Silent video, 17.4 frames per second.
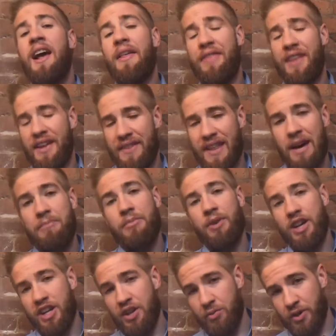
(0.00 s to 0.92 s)
then that
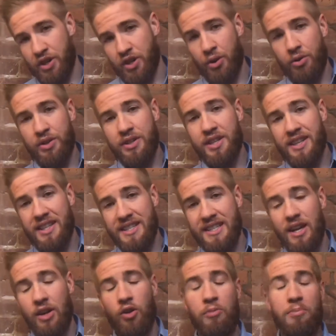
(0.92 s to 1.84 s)
money would go to the
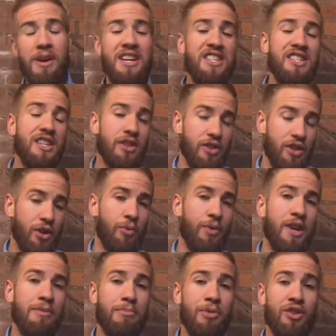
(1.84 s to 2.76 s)
seller basically to
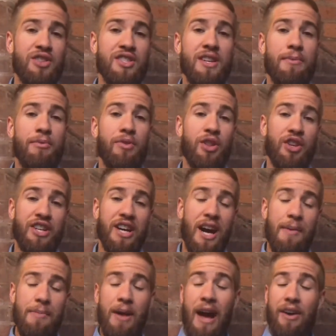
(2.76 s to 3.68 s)
reimburse them for the
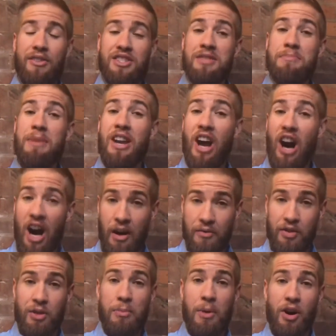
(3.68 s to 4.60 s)
time the house has been
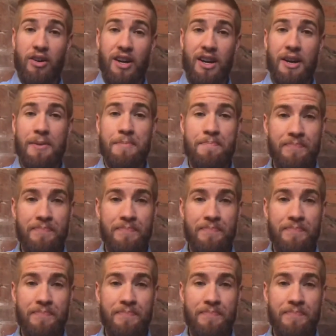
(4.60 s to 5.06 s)
off the market.